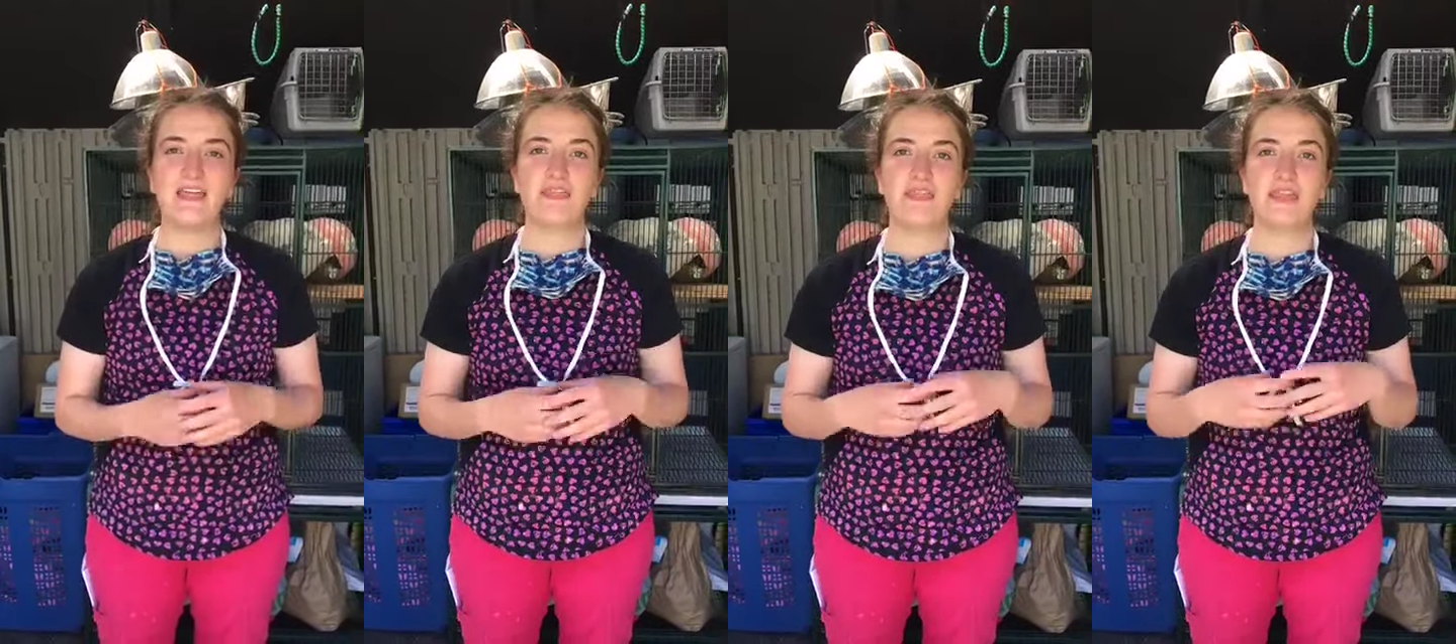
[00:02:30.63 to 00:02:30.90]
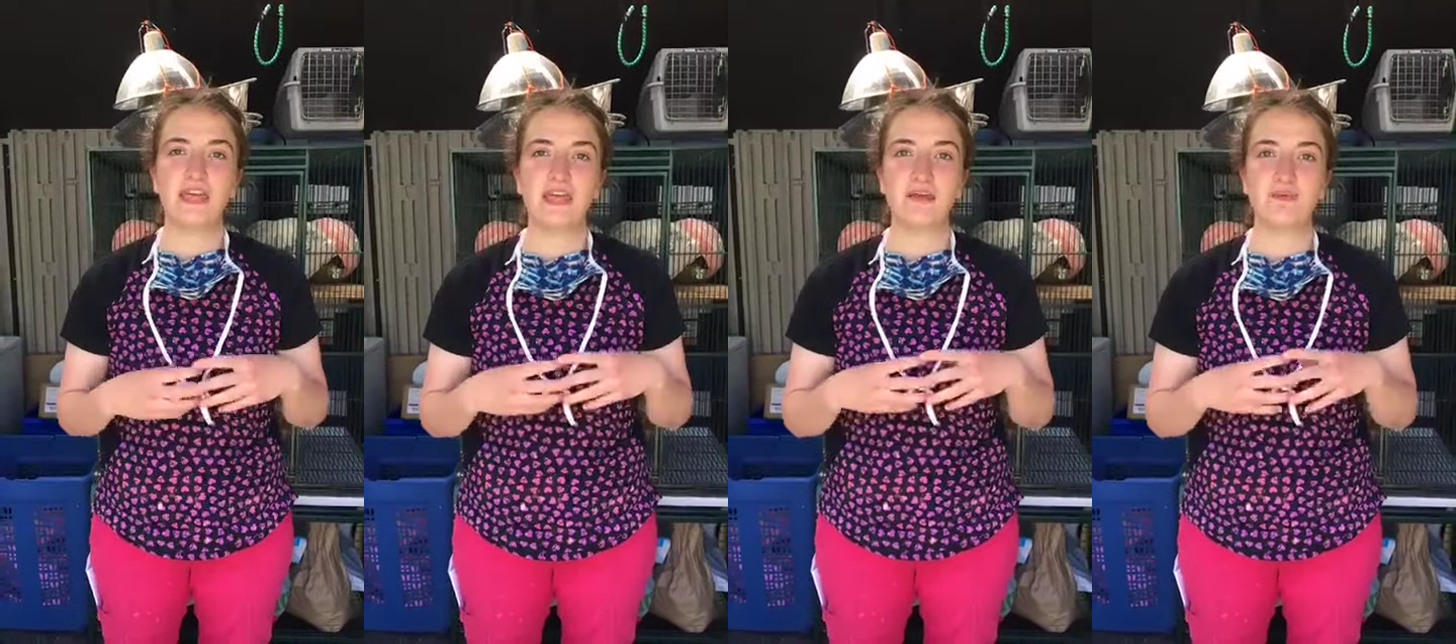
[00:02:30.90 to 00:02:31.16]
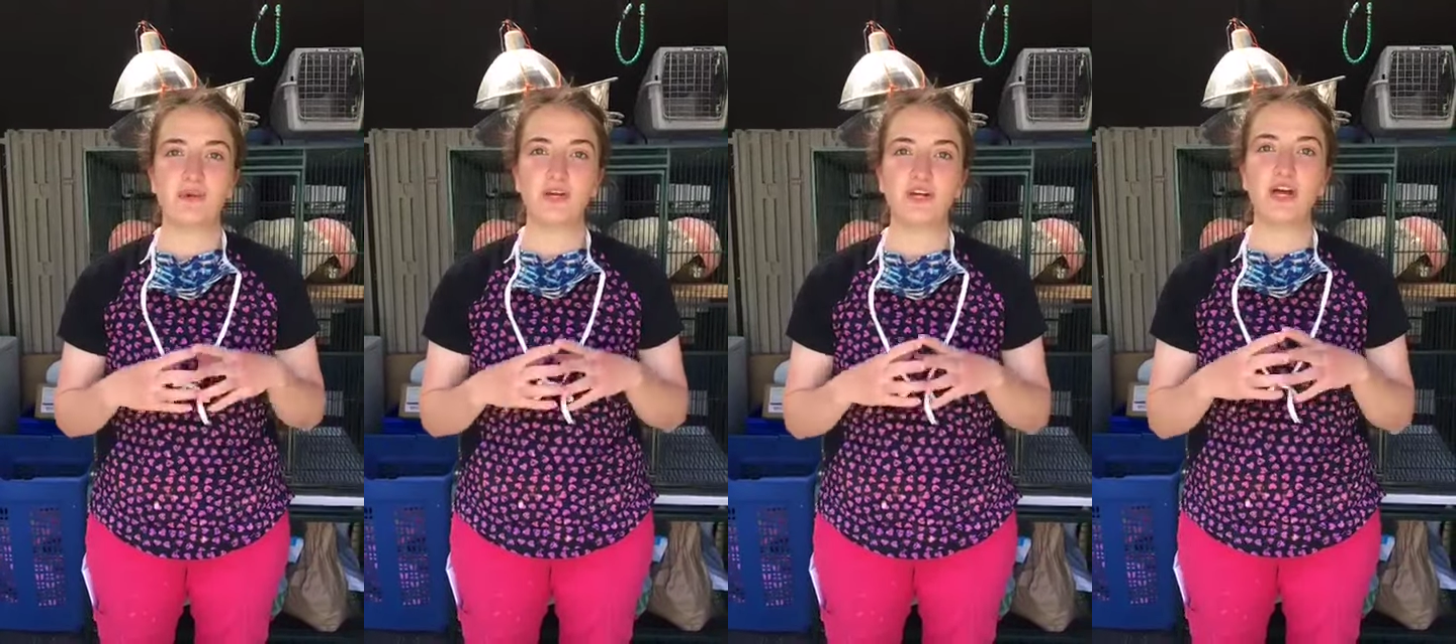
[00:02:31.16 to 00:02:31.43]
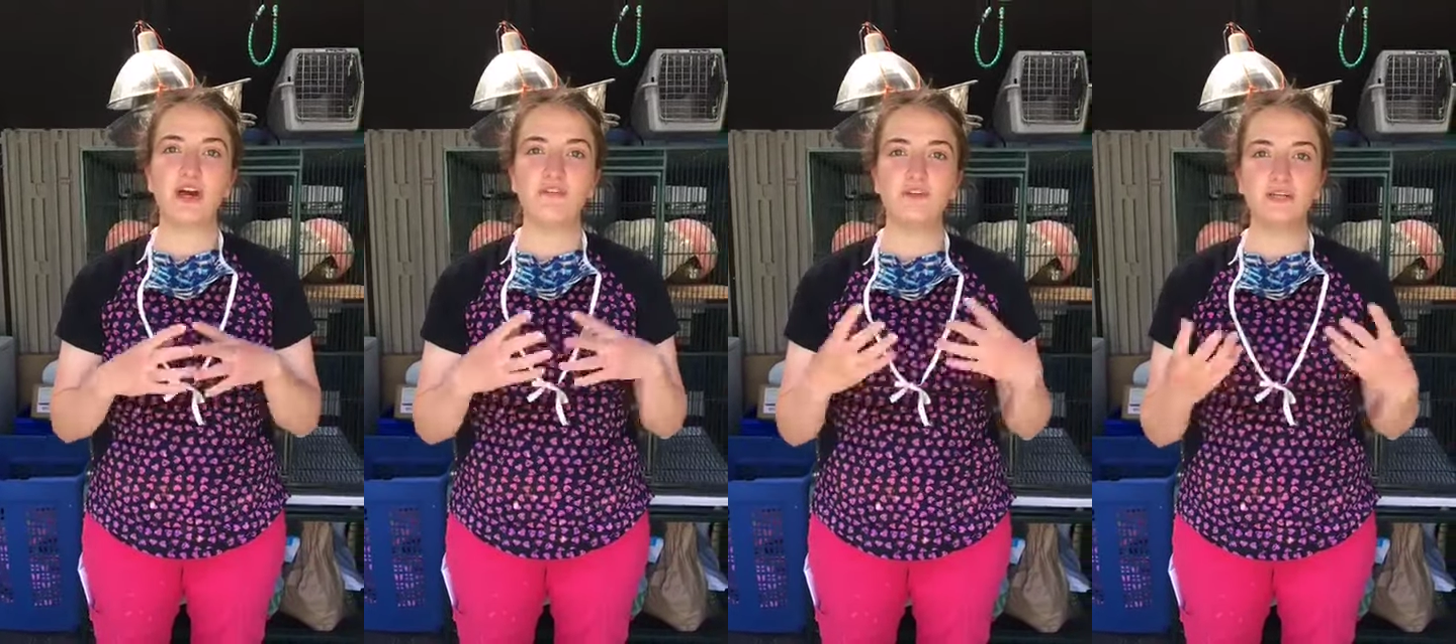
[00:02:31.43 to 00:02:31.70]
they were
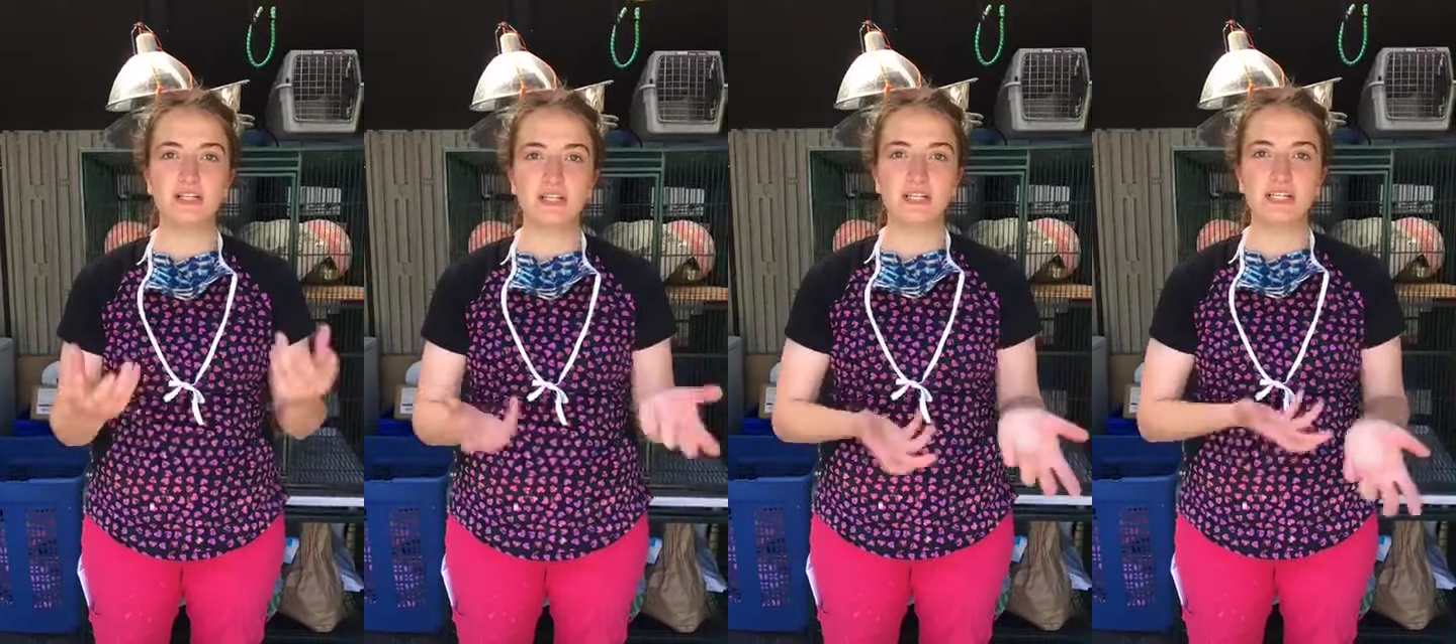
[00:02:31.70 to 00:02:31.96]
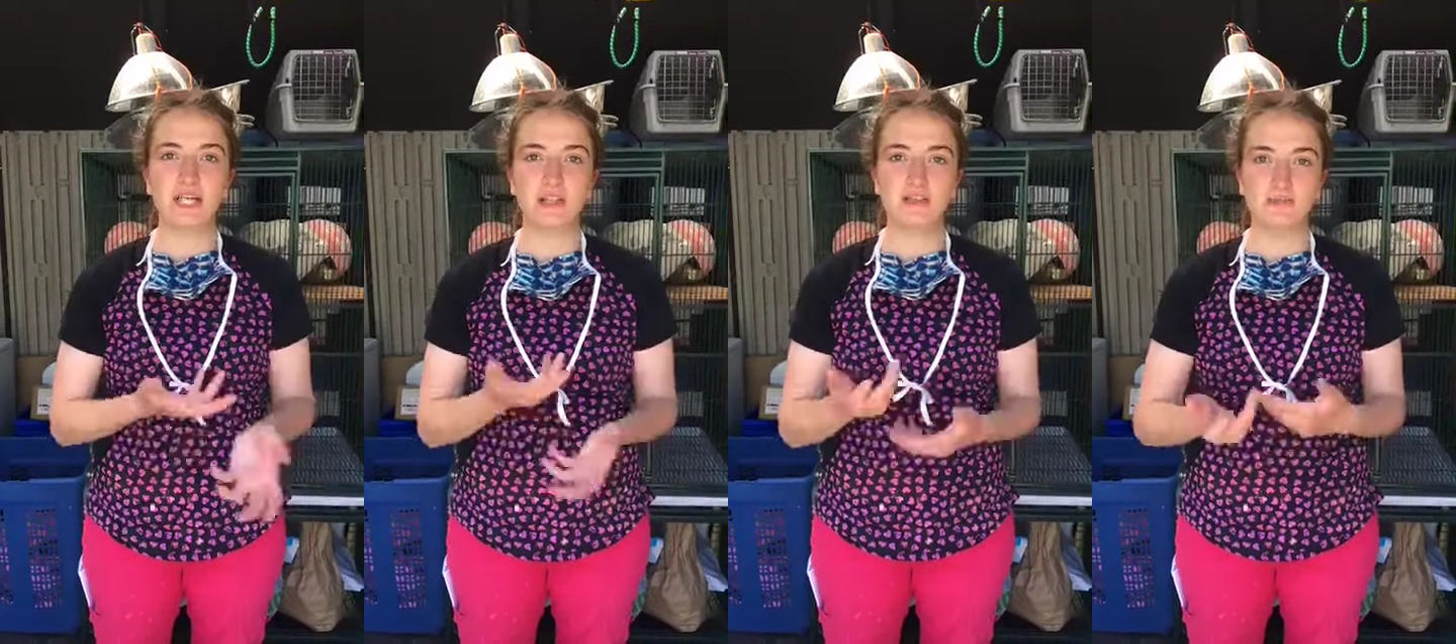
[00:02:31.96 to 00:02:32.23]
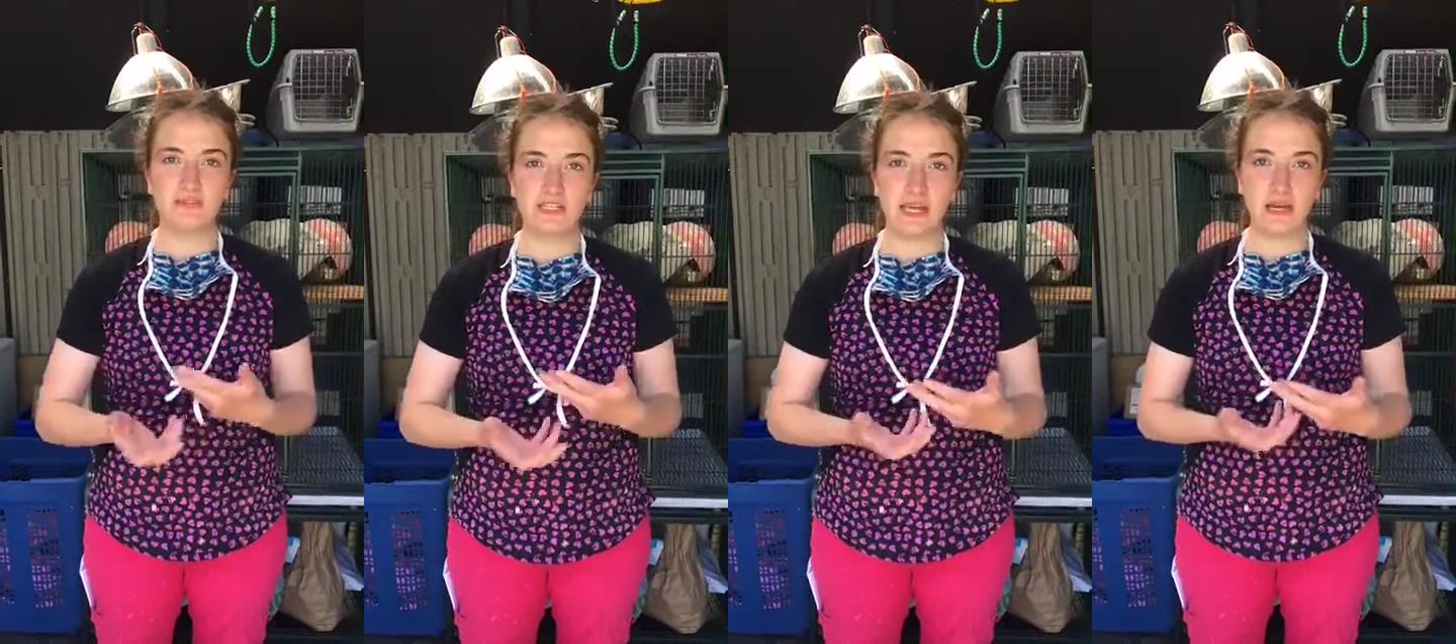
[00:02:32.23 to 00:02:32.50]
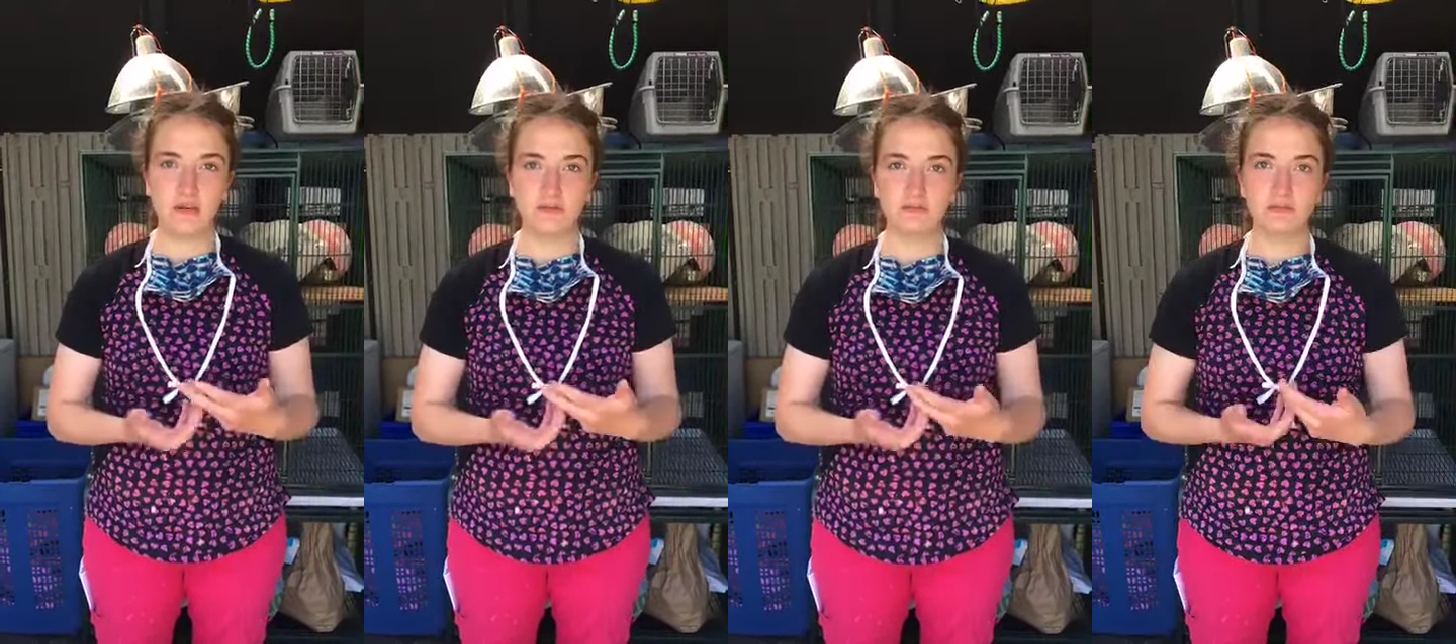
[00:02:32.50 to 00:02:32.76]
covered in a yellow
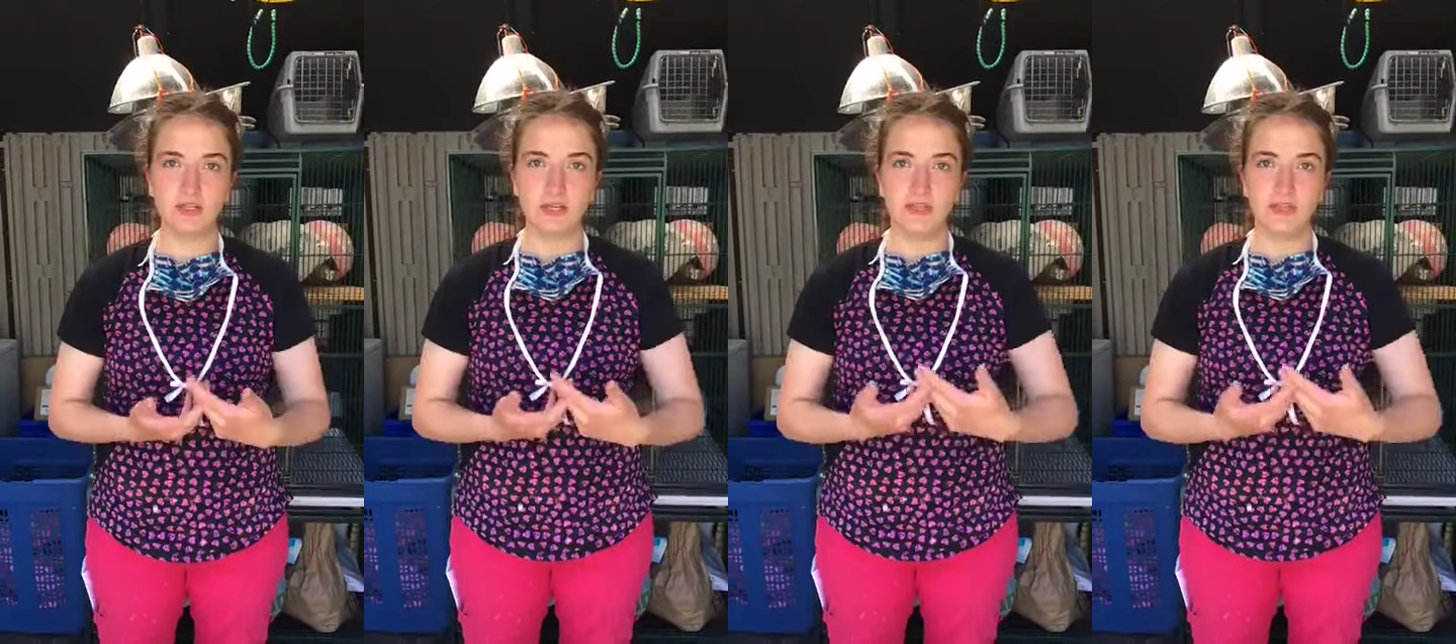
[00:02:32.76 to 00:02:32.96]
down